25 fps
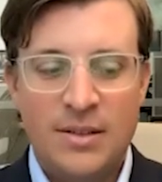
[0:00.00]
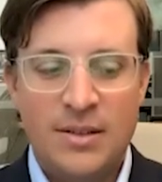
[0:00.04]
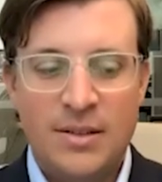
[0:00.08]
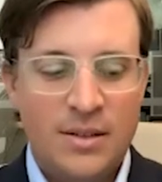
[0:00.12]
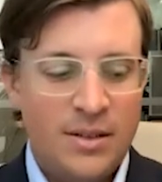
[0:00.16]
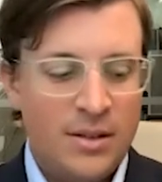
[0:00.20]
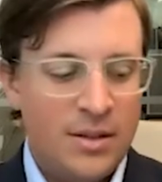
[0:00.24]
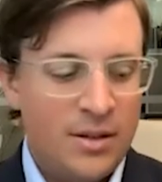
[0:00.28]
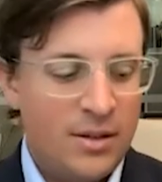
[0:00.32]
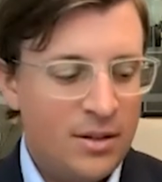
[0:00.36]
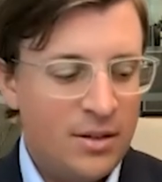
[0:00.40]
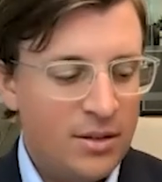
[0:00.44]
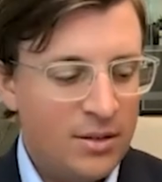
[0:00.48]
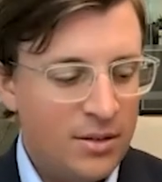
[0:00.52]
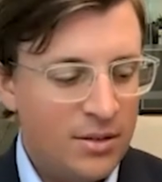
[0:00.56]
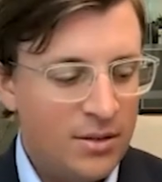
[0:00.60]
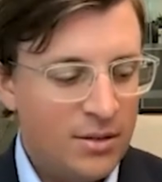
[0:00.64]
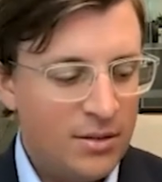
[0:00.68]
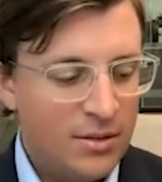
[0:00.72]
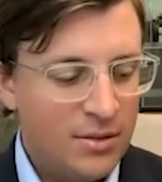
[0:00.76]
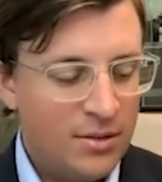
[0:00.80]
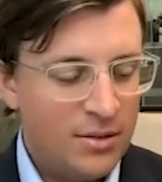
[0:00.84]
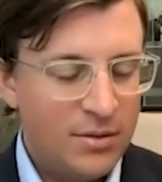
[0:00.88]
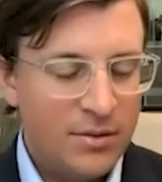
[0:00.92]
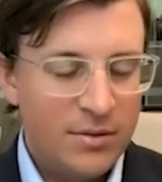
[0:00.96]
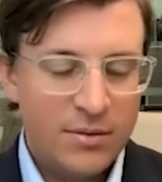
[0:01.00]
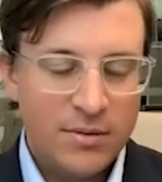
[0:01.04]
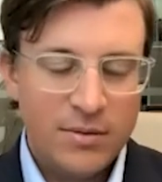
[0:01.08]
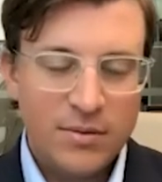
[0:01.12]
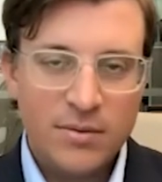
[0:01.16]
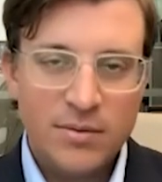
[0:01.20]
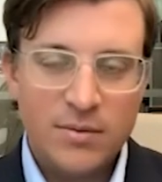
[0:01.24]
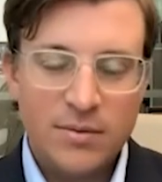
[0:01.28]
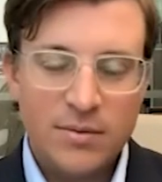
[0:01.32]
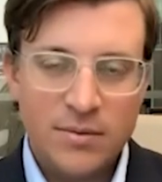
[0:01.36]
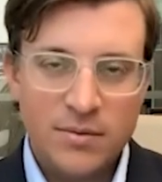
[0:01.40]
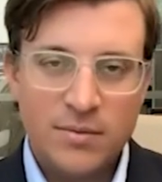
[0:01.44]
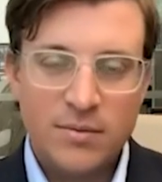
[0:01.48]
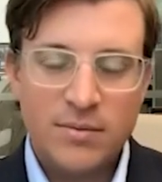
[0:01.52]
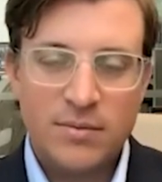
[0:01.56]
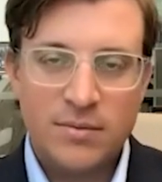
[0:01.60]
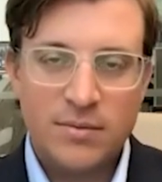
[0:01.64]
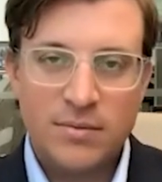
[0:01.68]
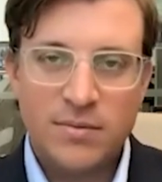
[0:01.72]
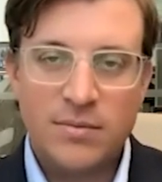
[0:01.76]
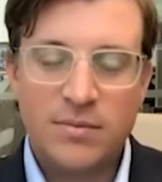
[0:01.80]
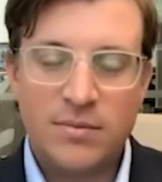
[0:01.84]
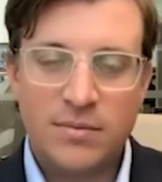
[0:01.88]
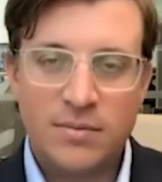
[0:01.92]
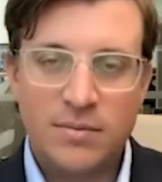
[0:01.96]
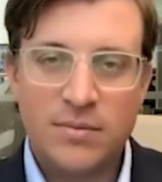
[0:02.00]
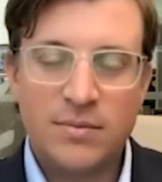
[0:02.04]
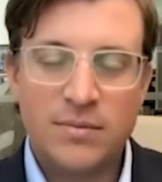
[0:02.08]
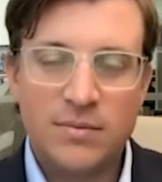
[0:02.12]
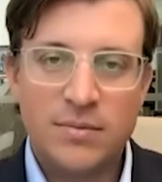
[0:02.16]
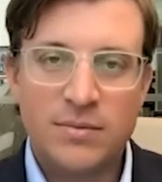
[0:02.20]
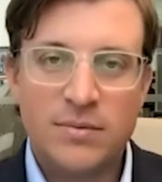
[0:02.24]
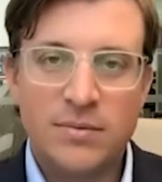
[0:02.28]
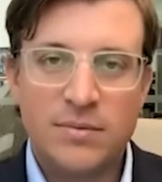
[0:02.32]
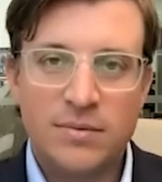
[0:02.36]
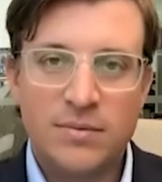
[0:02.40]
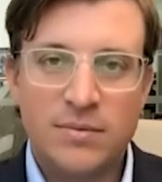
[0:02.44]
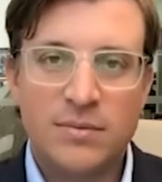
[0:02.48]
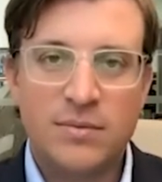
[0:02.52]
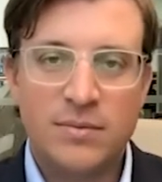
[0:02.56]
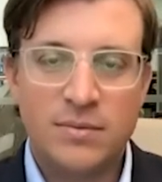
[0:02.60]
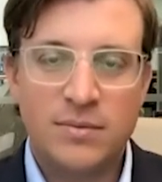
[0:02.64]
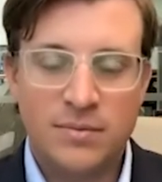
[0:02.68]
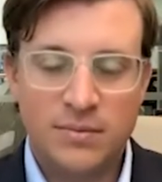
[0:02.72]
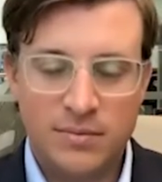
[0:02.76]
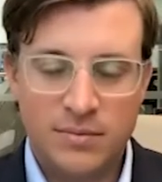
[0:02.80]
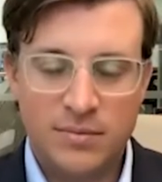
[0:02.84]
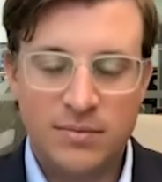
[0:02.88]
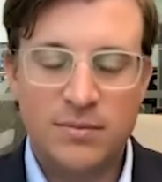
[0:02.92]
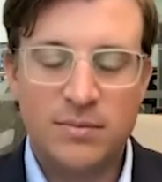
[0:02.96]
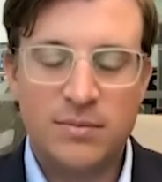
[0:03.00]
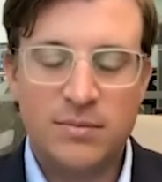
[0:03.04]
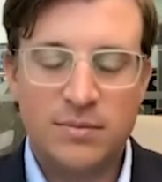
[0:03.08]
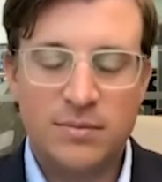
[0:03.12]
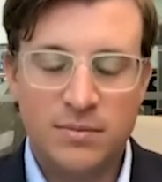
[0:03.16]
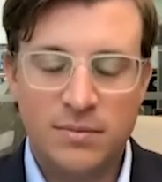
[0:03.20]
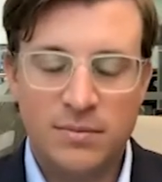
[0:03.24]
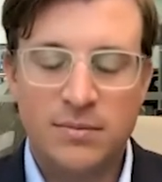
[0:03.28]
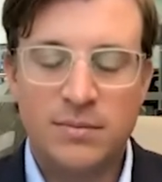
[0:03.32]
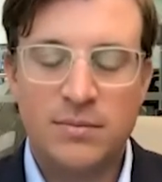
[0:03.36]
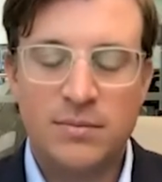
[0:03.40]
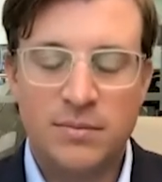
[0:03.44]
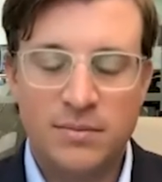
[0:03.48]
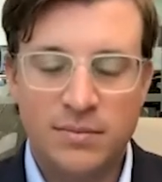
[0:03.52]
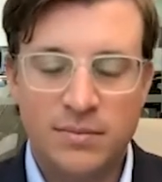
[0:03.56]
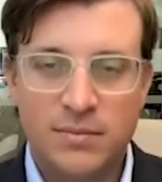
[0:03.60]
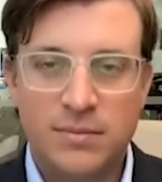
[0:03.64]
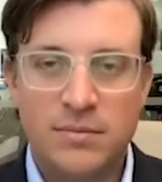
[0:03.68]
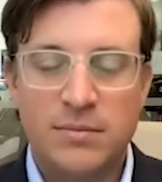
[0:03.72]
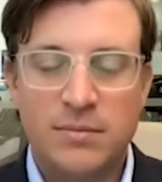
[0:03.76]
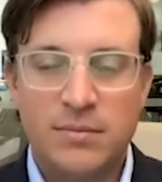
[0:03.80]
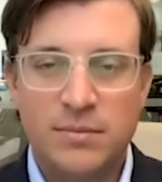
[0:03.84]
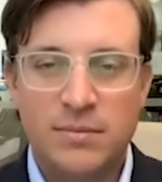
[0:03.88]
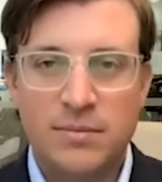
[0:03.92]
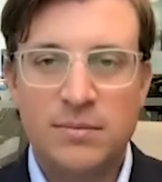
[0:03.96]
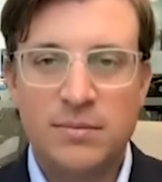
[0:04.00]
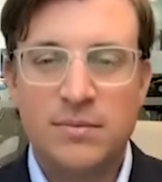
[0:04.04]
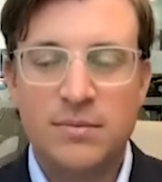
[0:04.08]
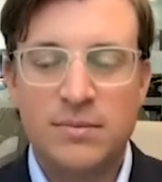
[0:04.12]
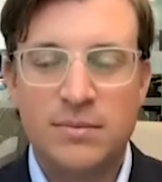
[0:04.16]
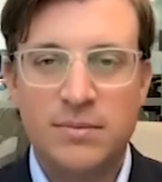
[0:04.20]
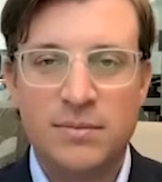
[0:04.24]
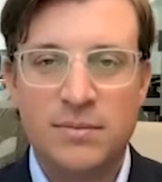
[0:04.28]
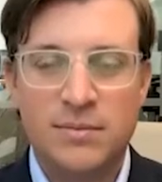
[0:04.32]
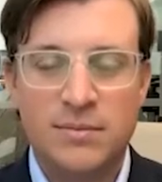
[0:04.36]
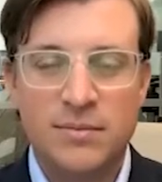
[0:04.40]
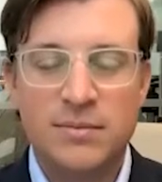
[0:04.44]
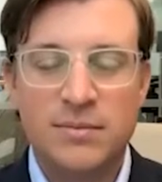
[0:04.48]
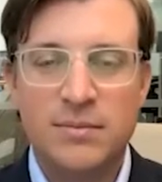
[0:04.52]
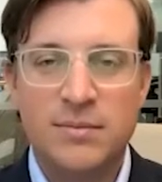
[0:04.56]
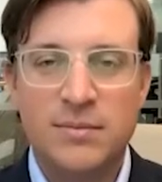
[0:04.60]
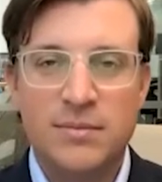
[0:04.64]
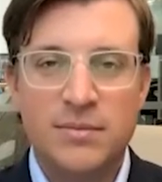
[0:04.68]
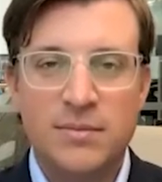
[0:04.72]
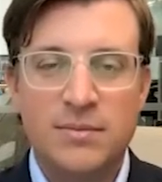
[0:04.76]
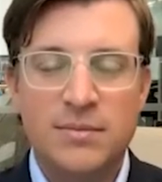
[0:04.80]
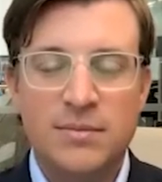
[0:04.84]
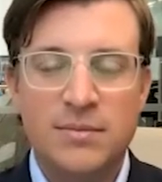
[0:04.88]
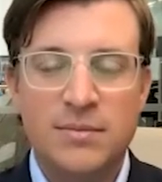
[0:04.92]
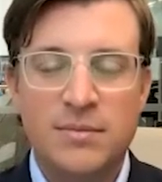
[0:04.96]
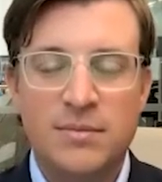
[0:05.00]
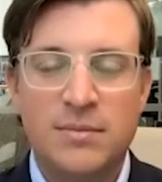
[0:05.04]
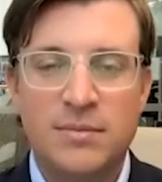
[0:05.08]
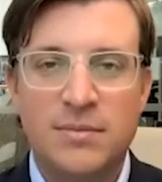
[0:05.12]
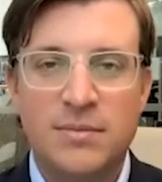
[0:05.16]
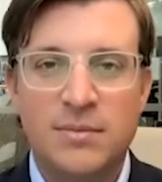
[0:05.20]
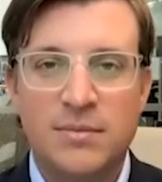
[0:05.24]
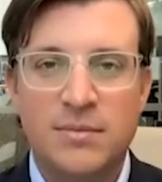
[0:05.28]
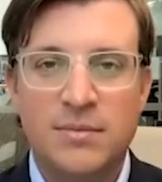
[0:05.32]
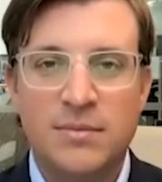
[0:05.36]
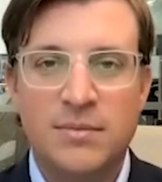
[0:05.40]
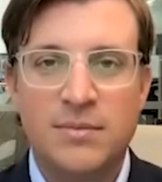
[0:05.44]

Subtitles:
[no speech]